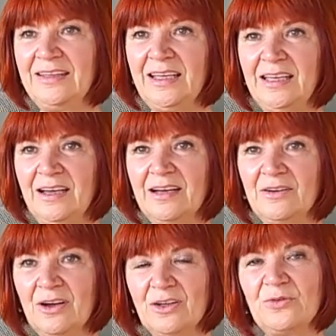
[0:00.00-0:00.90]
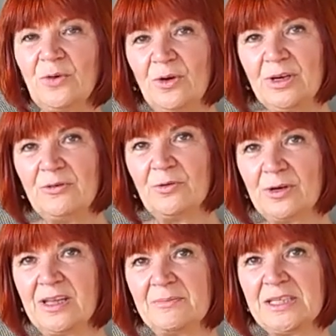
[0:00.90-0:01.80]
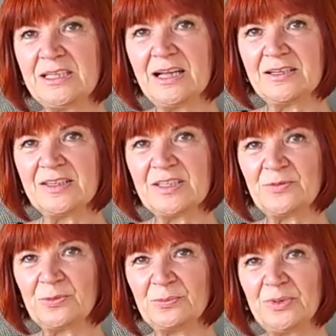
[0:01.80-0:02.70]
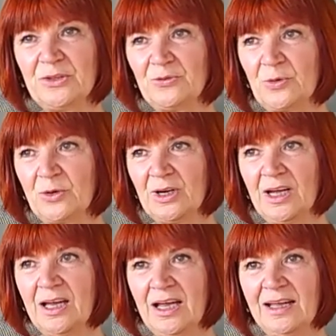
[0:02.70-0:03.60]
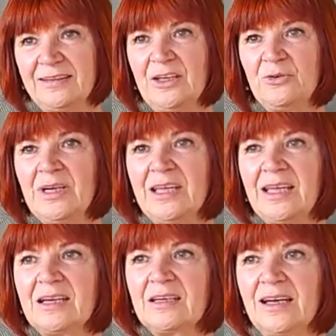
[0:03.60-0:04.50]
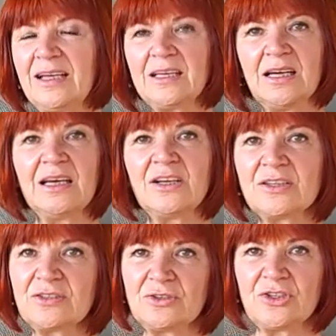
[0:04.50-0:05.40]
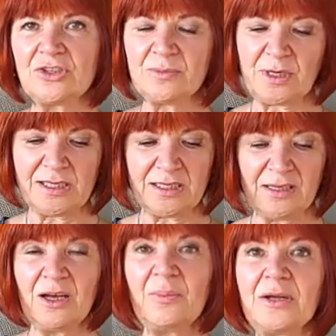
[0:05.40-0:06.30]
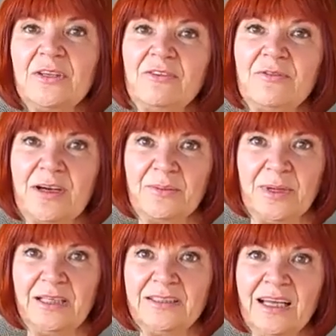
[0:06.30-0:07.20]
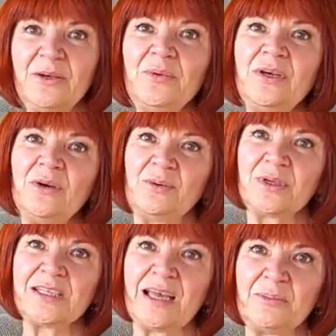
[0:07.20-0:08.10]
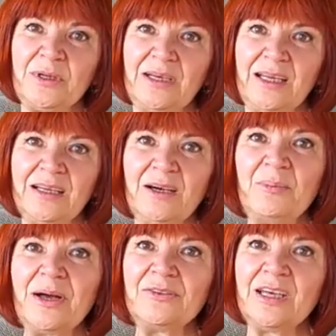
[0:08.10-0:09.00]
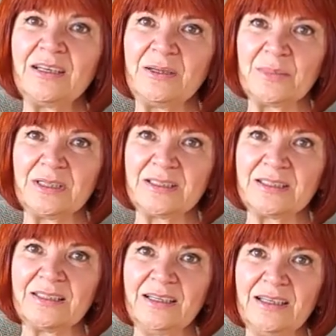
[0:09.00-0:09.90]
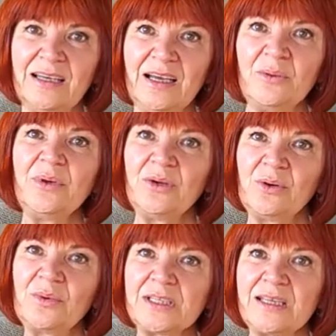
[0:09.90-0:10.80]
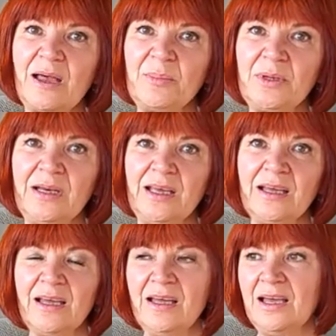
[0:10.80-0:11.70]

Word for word: they are not only for themselves, but for, they really care, like Sir Richard Branson, about the environment. Right. And we know what's happening, about the animals. Right. Yeah. We know what's happening.